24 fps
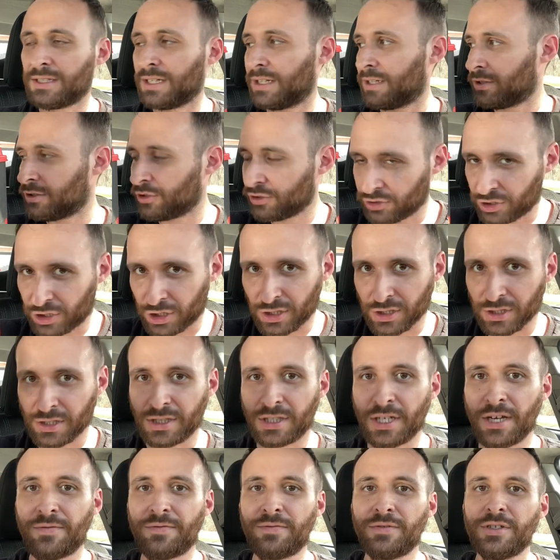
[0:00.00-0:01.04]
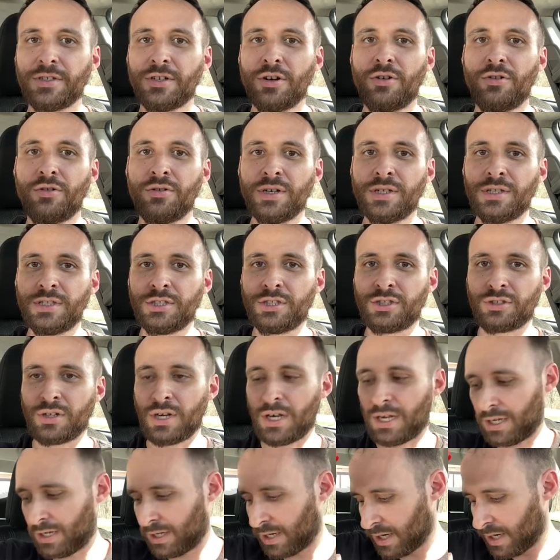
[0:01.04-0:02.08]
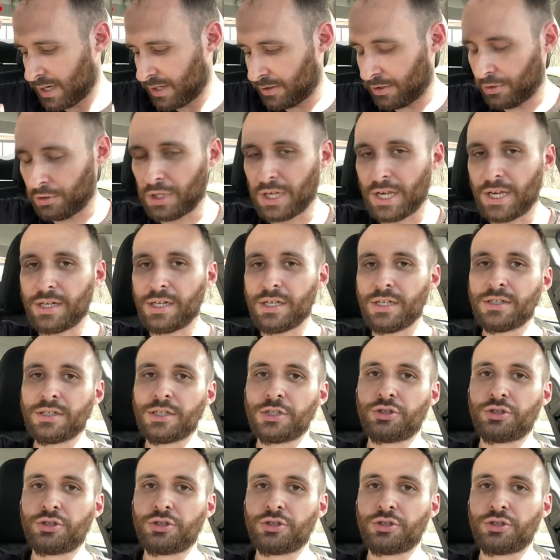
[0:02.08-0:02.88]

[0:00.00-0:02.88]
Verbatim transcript: 10. You should definitely go in and try. The lady in the